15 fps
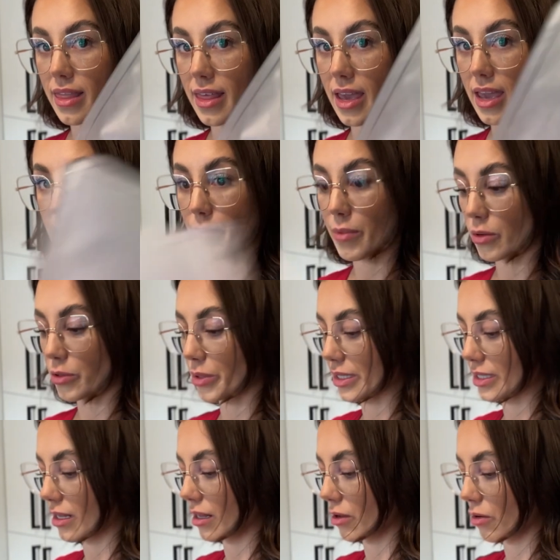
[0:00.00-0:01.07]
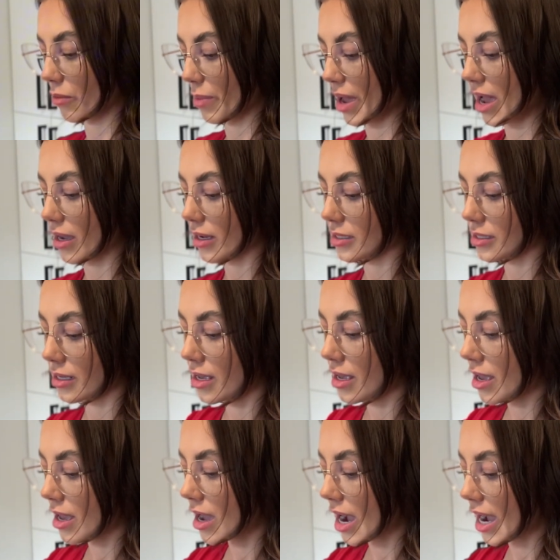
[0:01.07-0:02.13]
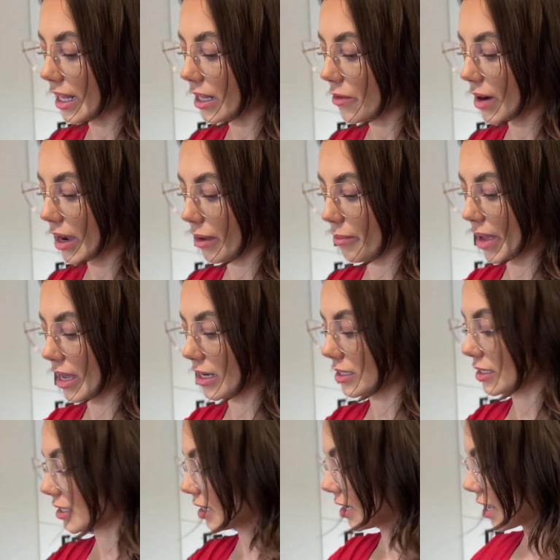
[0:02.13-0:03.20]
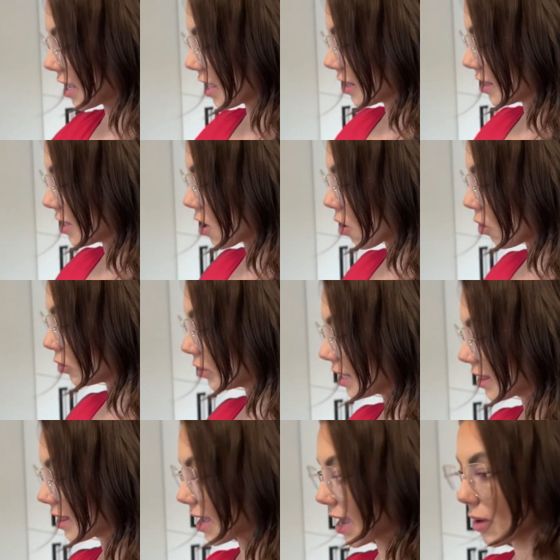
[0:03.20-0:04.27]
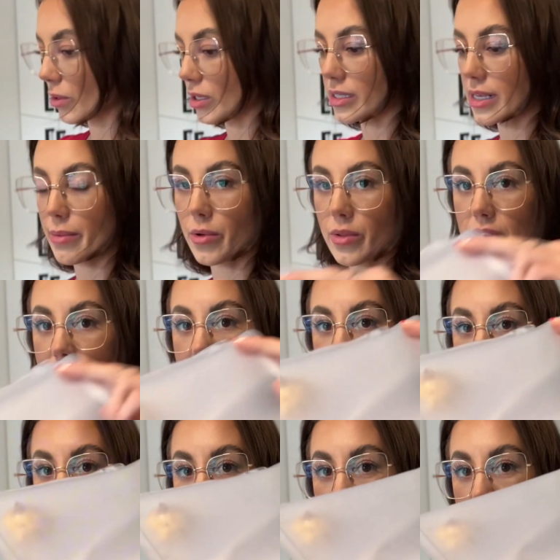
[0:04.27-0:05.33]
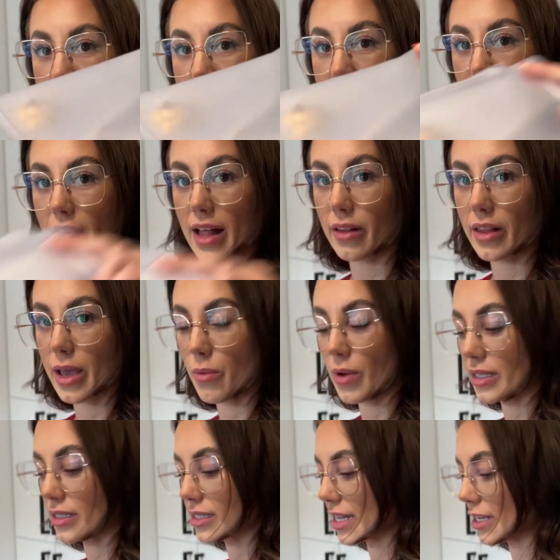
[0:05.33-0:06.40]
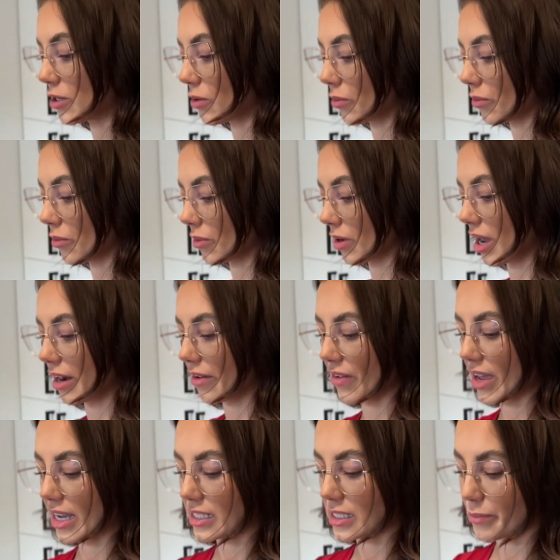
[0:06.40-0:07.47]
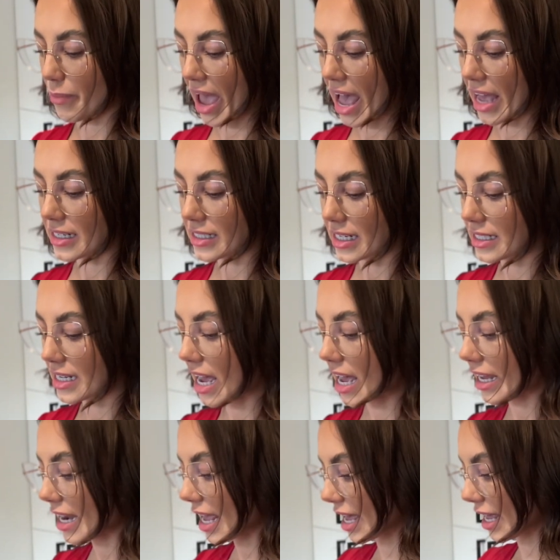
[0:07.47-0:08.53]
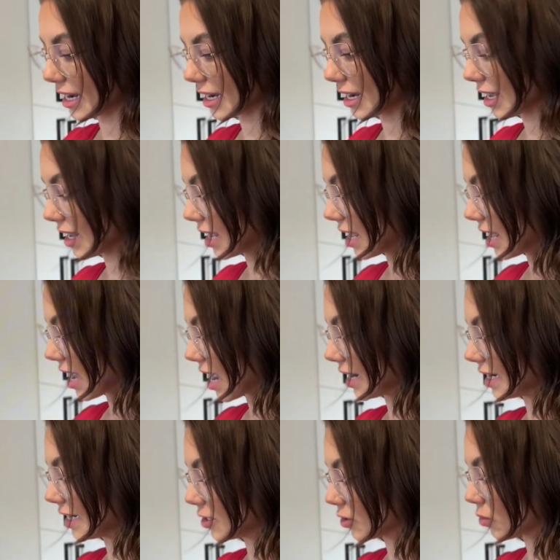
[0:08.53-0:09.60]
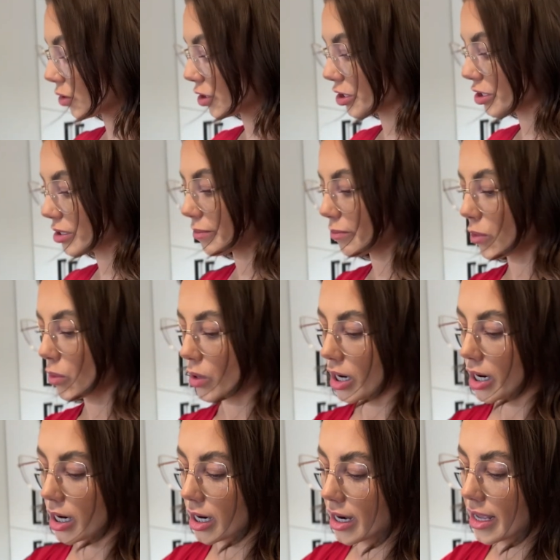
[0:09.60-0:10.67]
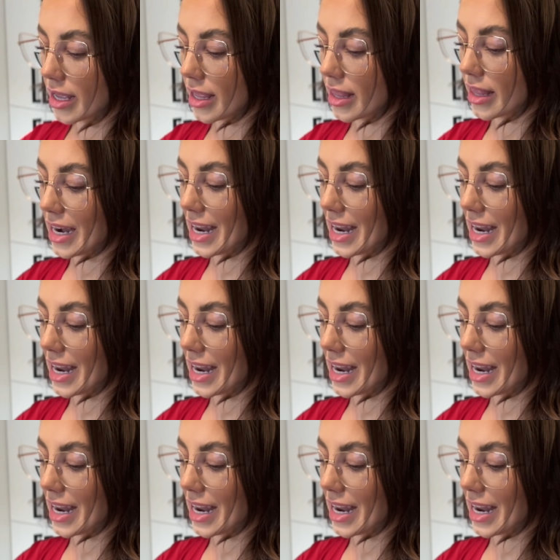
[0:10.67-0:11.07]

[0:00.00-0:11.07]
thinking about doing silicone packs, highly recommend. The only thing I will say about these is these are just flat lay ones. They don't kind of expand a ton, and I need to order some more that